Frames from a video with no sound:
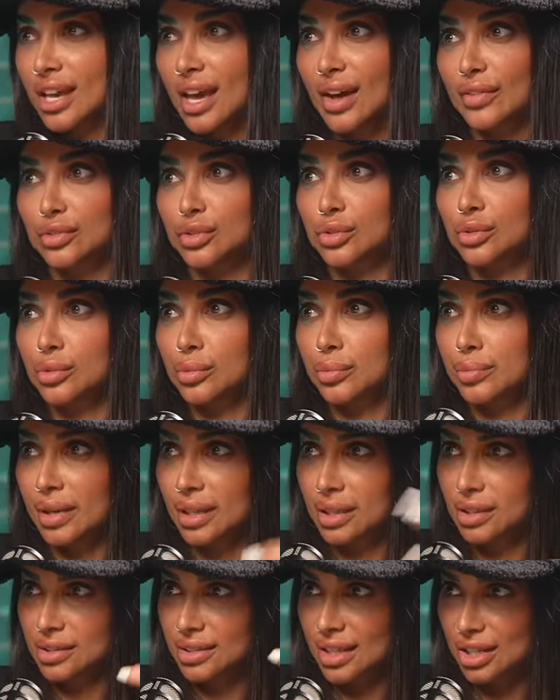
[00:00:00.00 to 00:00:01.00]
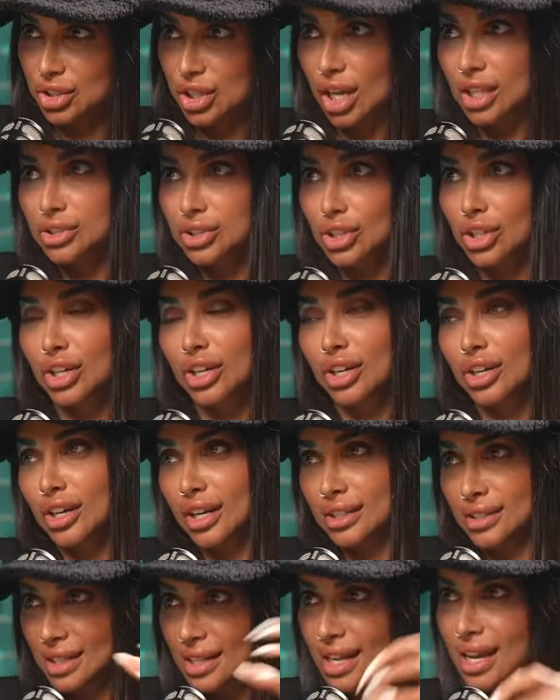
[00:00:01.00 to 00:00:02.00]
They have to build a shelter,
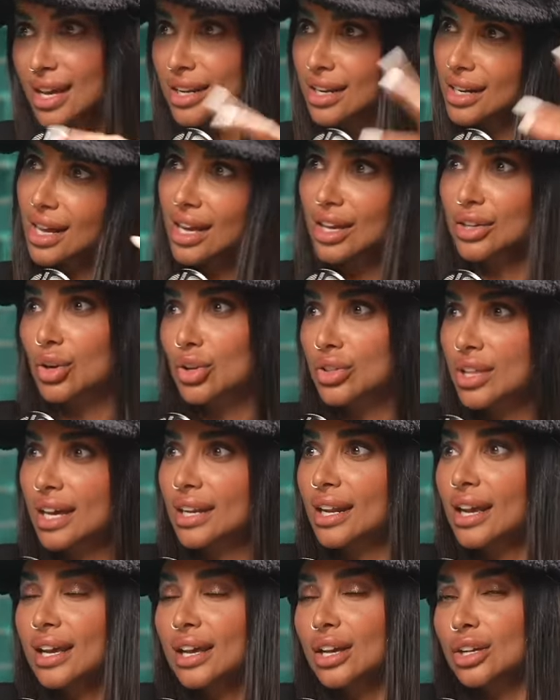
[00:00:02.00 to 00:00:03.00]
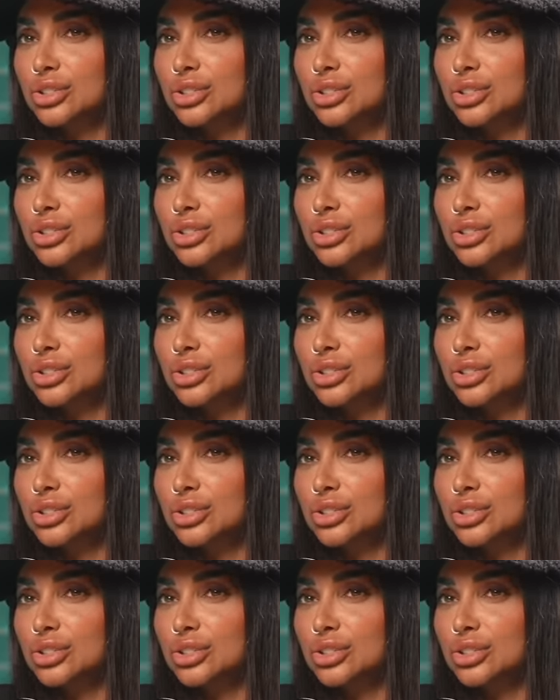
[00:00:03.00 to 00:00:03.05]
da, da, da, da, and all that.